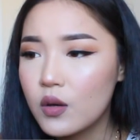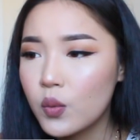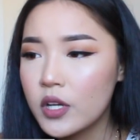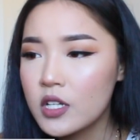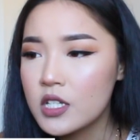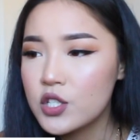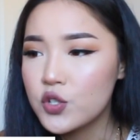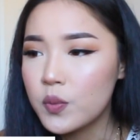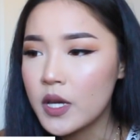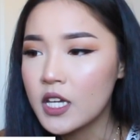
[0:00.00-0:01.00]
When did
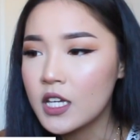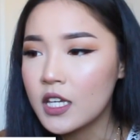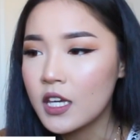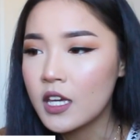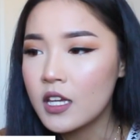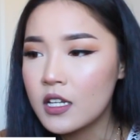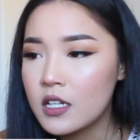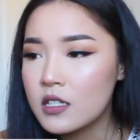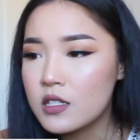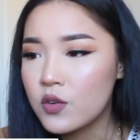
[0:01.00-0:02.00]
you make an
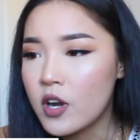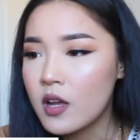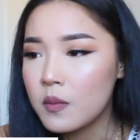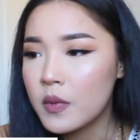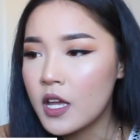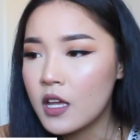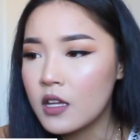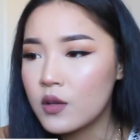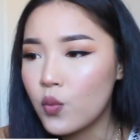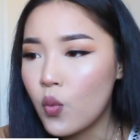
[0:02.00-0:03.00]
Instagram
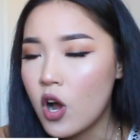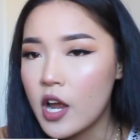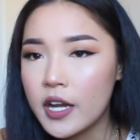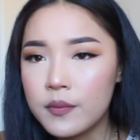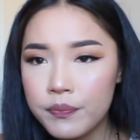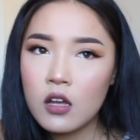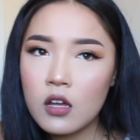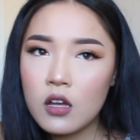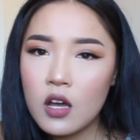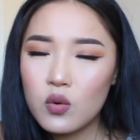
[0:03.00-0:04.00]
and why?
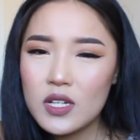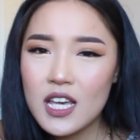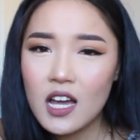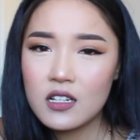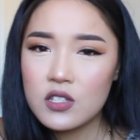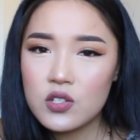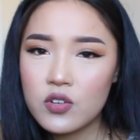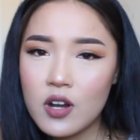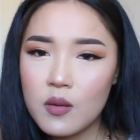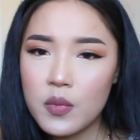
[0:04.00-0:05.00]
Uh, I always had
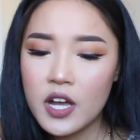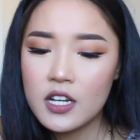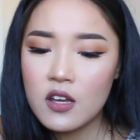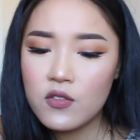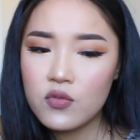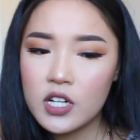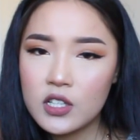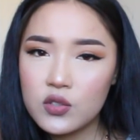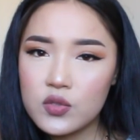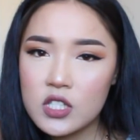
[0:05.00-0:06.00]
Instagram but I never really
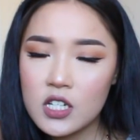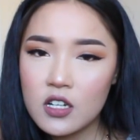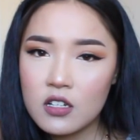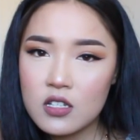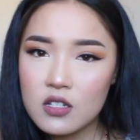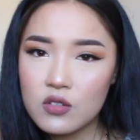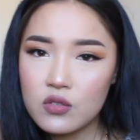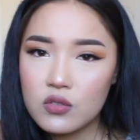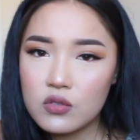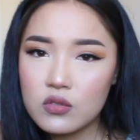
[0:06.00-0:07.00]
used it
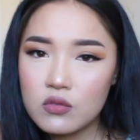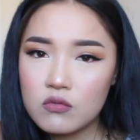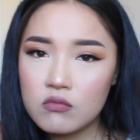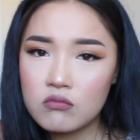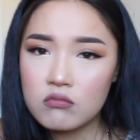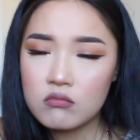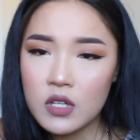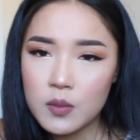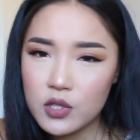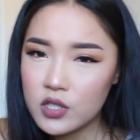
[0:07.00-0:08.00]
until
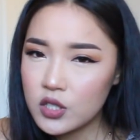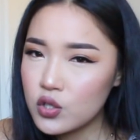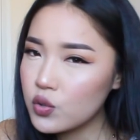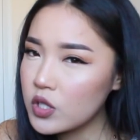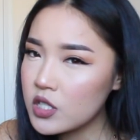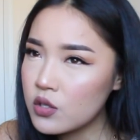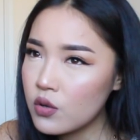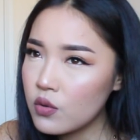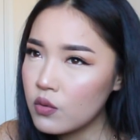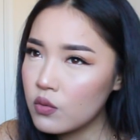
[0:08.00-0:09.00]
maybe two years ago